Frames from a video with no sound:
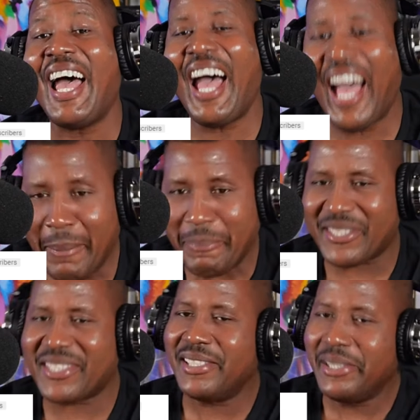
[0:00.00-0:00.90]

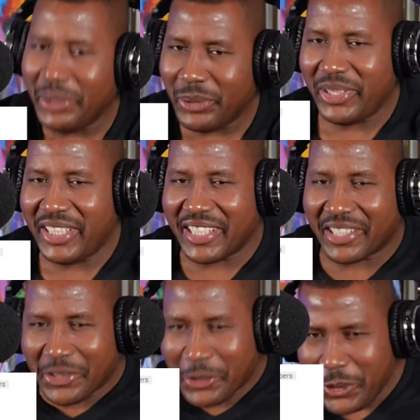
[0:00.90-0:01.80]
Absolutely
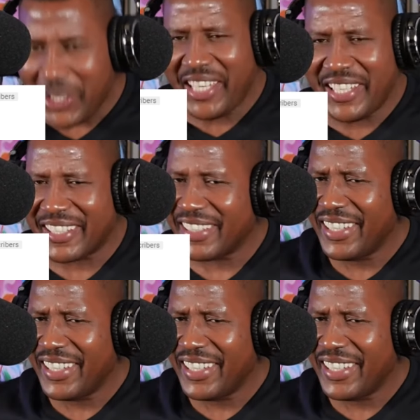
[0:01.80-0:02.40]
agree.